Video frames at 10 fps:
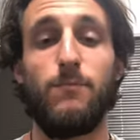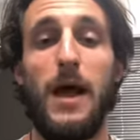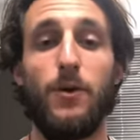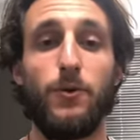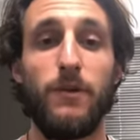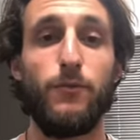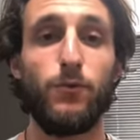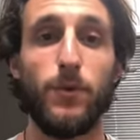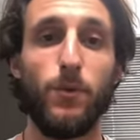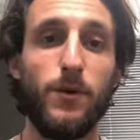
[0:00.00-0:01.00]
how grateful
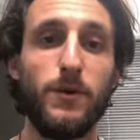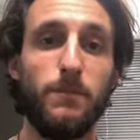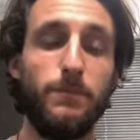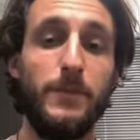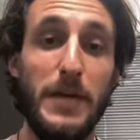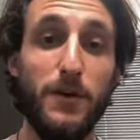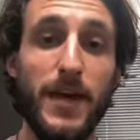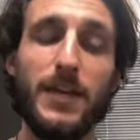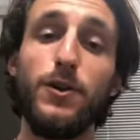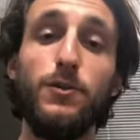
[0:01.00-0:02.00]
we were to hear
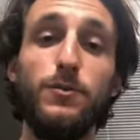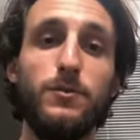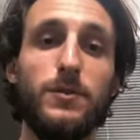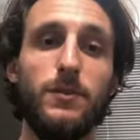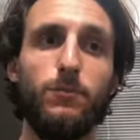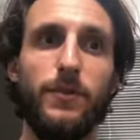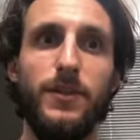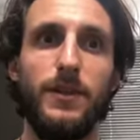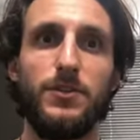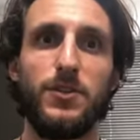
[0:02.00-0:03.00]
that news
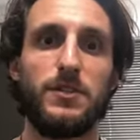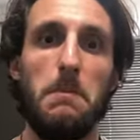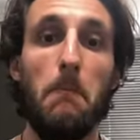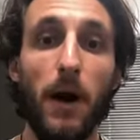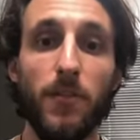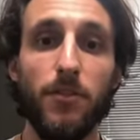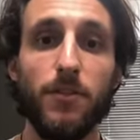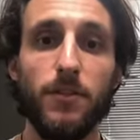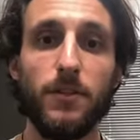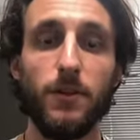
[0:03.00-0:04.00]
within just a month,
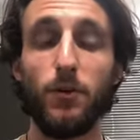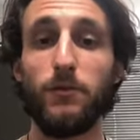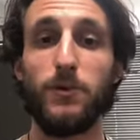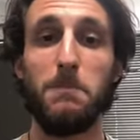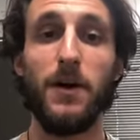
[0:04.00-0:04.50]
a little over